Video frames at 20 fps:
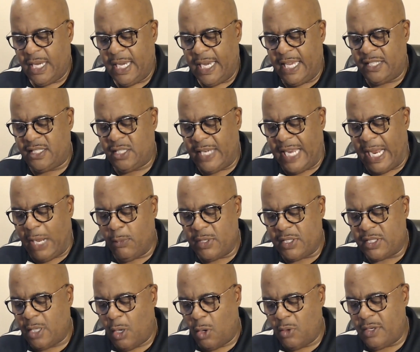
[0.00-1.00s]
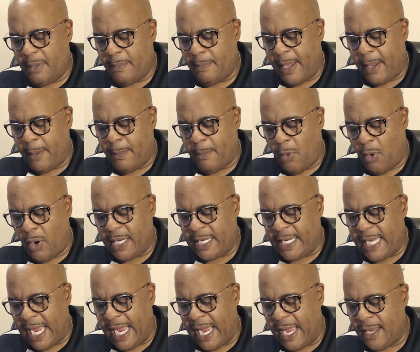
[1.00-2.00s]
And so that was told to
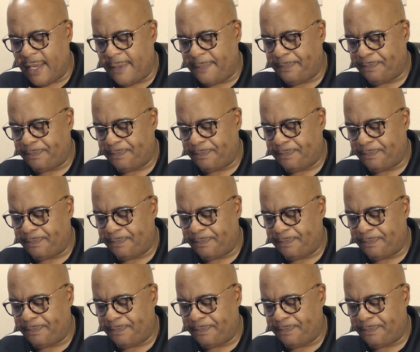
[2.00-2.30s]
Mordecai.